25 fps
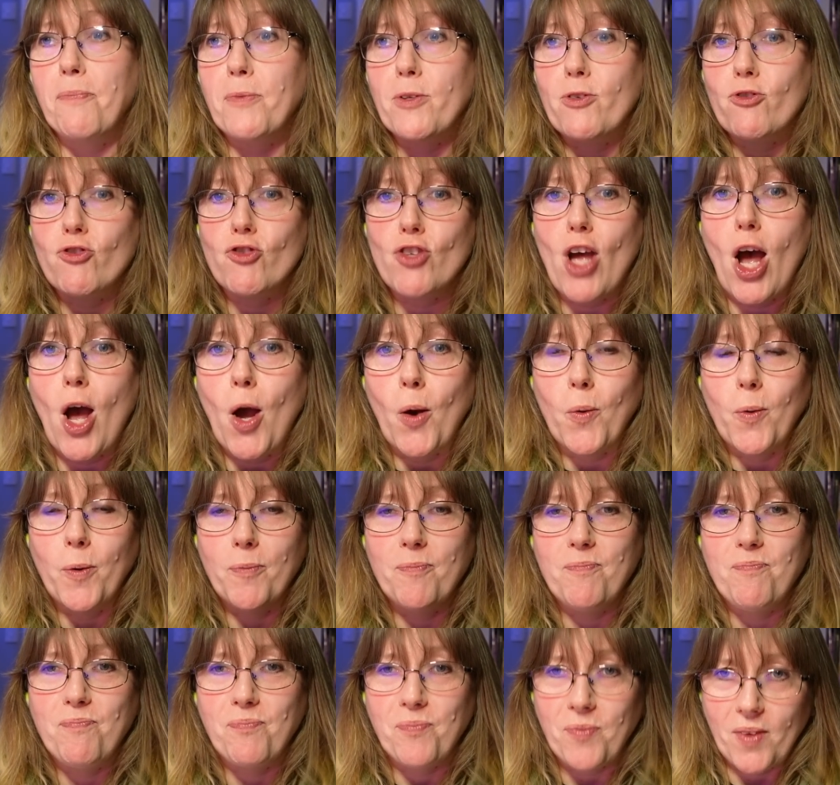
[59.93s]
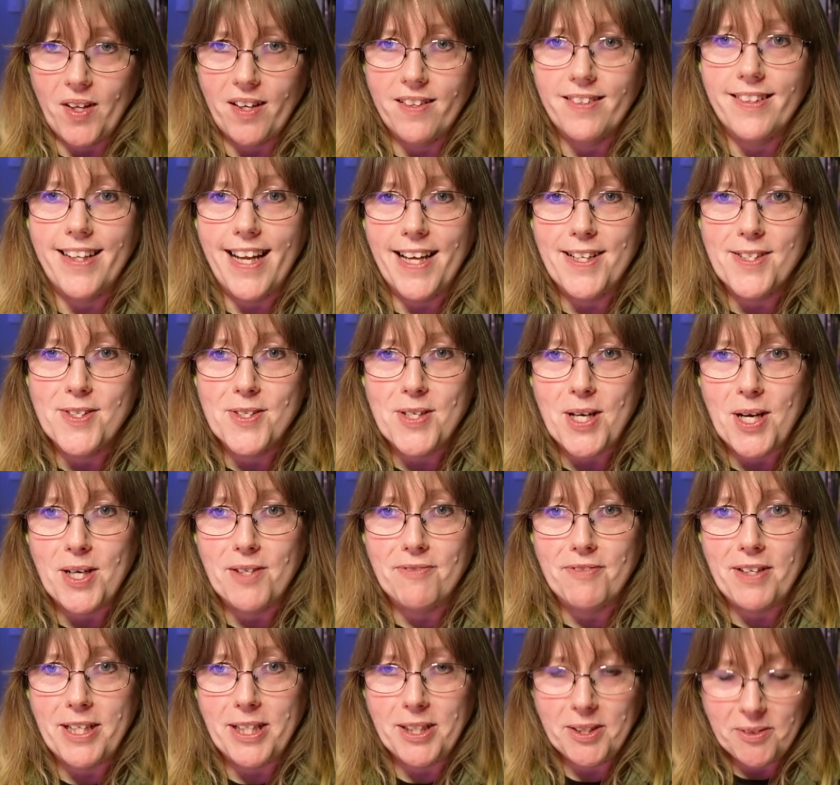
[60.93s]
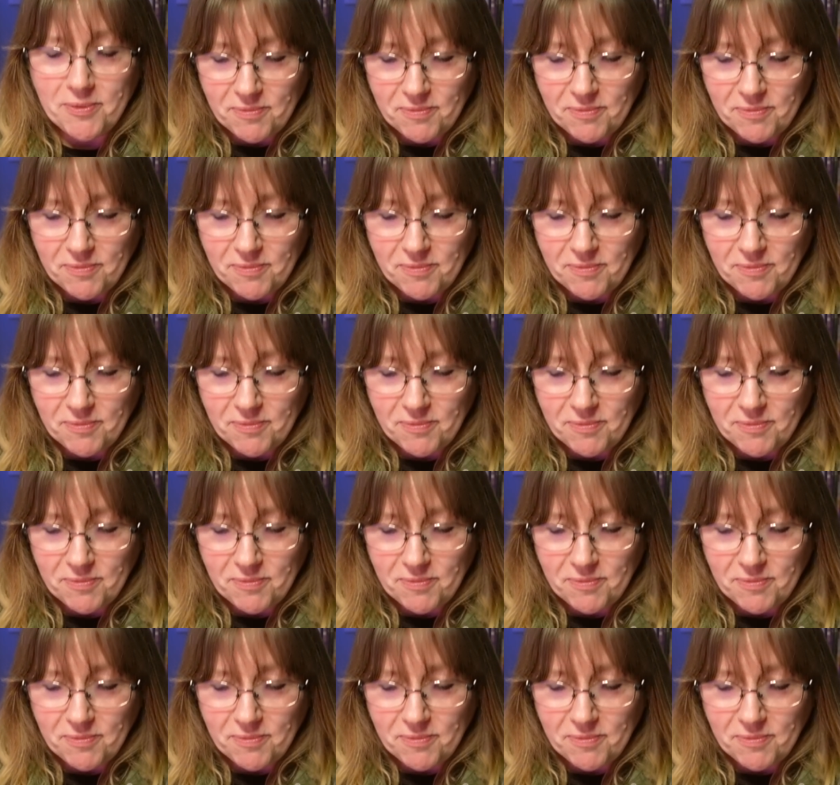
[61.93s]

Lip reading: So let's dive in.